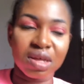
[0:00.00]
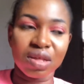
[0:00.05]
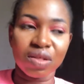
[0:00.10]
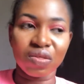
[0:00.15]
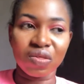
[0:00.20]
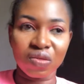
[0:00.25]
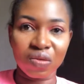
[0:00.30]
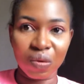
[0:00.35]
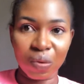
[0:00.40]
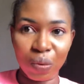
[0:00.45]

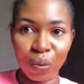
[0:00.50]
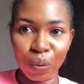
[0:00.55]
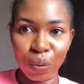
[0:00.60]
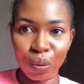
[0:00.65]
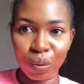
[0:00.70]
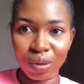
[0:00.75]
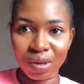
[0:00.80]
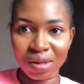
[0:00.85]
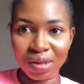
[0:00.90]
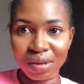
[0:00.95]

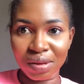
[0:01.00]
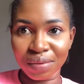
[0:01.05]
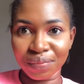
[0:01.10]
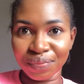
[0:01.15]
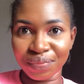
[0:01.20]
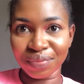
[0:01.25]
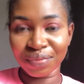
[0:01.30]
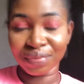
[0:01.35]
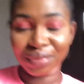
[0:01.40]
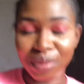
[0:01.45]
so
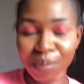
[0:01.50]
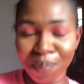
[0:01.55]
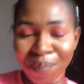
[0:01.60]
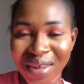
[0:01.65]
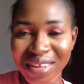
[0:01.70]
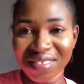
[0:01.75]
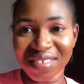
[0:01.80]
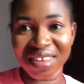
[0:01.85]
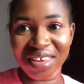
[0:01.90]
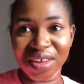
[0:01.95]
the
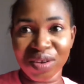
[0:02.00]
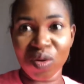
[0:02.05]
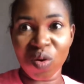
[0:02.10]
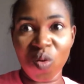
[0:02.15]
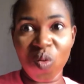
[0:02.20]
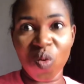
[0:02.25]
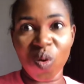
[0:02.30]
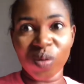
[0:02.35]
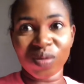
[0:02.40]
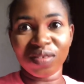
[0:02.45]
party they don't
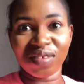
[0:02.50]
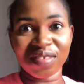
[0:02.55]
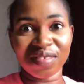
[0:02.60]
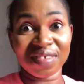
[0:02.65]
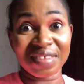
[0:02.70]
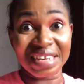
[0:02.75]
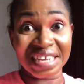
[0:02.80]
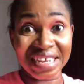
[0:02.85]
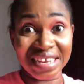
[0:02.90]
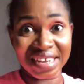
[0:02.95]
want is
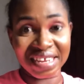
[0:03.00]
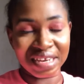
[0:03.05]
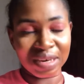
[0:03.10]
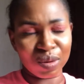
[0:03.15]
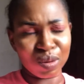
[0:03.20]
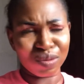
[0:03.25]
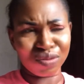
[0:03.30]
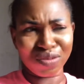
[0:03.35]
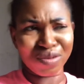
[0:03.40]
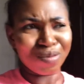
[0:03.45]
leading
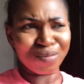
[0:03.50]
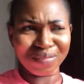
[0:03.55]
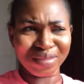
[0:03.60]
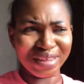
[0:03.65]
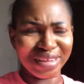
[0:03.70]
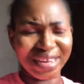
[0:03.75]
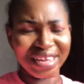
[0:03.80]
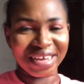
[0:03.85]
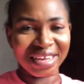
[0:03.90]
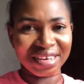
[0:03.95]
or
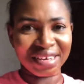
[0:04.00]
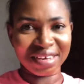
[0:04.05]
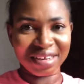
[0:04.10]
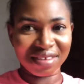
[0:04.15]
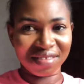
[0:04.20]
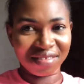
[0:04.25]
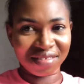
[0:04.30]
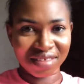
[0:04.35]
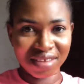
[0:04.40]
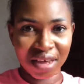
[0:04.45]
something and
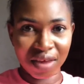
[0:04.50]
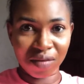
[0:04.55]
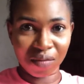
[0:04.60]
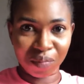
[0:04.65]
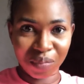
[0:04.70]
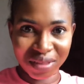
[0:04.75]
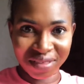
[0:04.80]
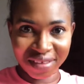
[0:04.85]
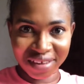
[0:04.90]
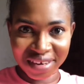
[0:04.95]
there's kind of
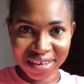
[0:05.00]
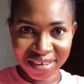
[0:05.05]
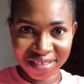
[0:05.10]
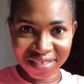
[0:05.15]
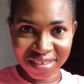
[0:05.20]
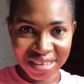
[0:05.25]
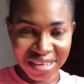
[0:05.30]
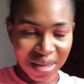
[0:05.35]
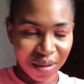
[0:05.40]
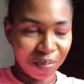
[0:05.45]
bitterness
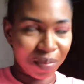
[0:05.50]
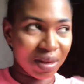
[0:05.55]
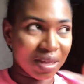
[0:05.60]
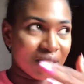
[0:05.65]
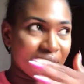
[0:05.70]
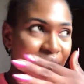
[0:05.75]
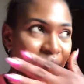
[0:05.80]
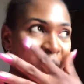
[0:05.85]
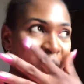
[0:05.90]
in that place